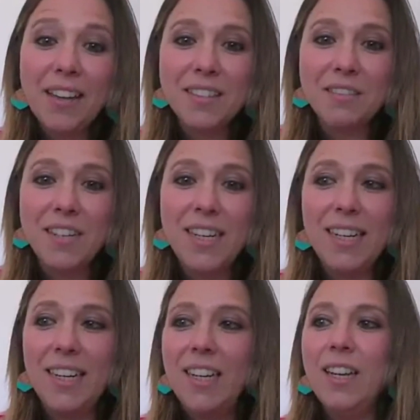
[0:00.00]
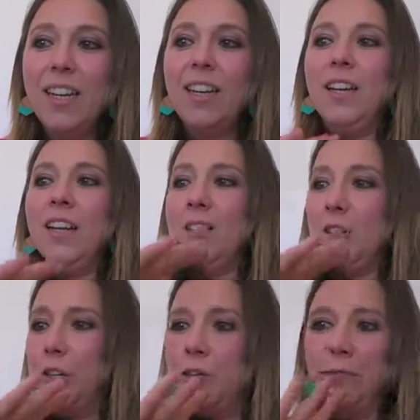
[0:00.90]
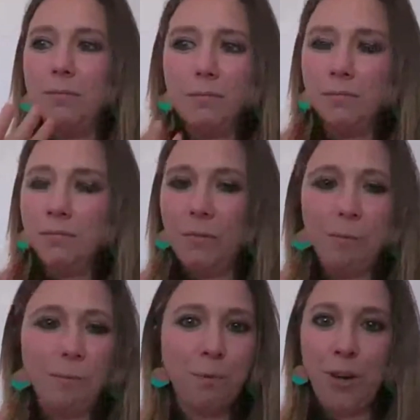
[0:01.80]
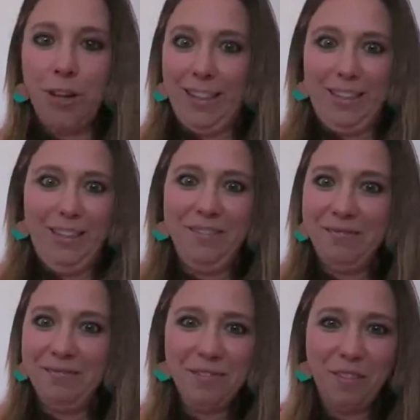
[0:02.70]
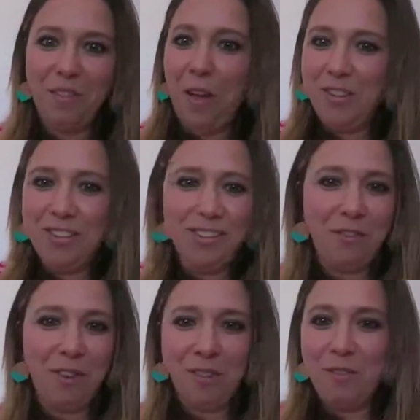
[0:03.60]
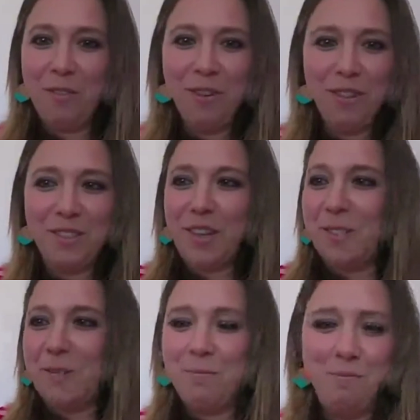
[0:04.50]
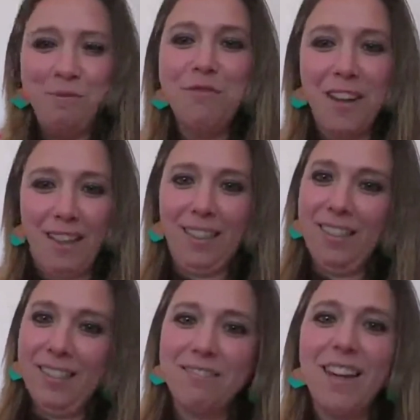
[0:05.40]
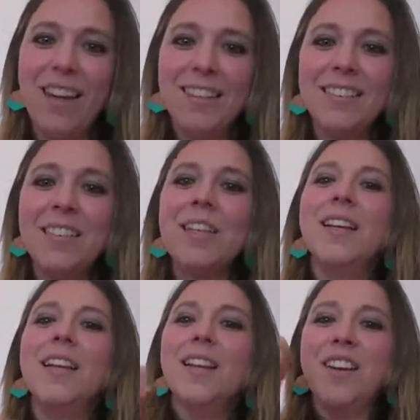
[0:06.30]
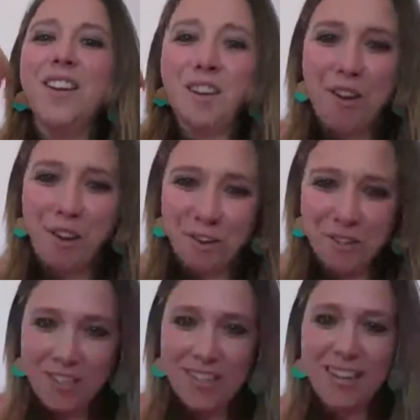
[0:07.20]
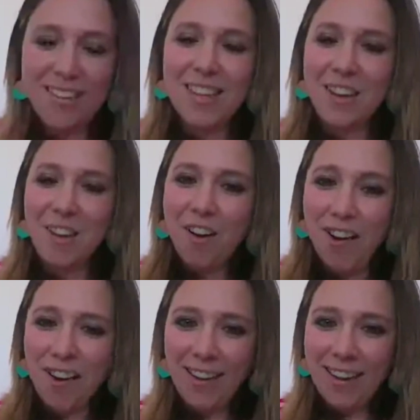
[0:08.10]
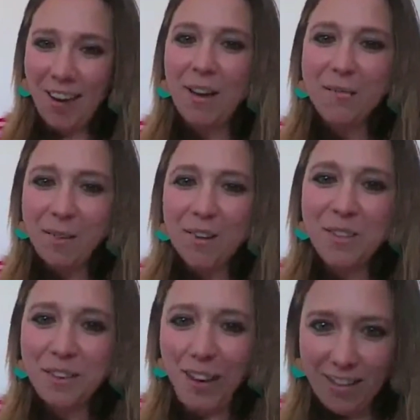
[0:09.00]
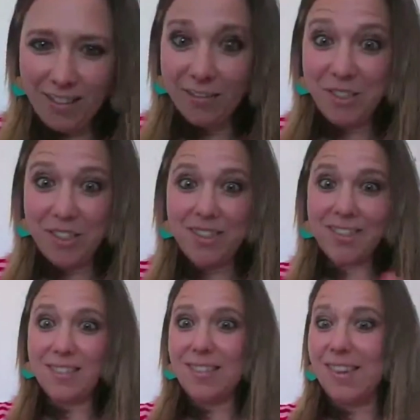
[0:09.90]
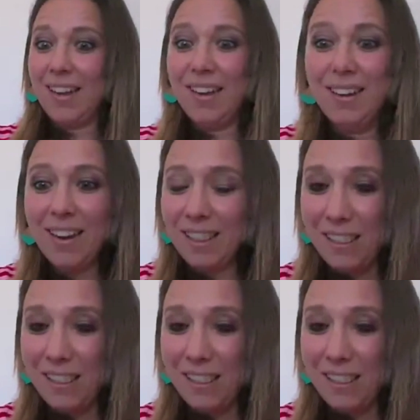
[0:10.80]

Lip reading: is really to breathe. First of all, just breathe, right? Consciously, I say, okay, now I'm going to class, which is a